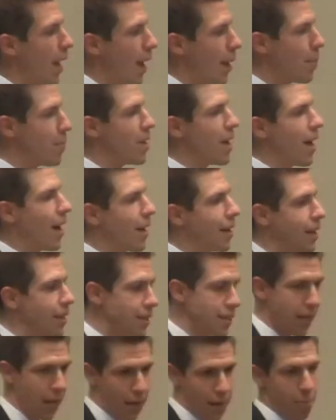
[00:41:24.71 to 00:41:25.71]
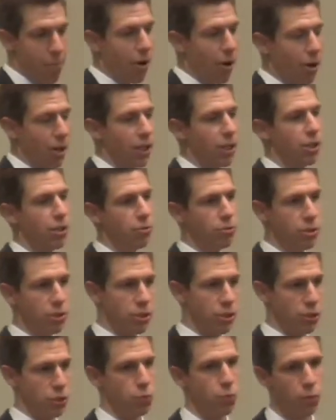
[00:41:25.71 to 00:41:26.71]
Amnon and Tamar, he
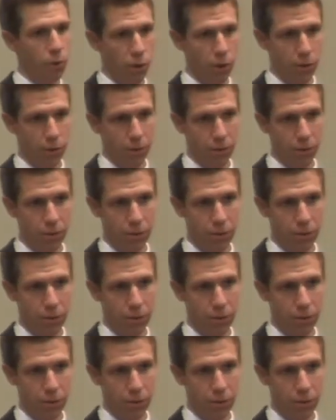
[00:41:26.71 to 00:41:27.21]
uses this word.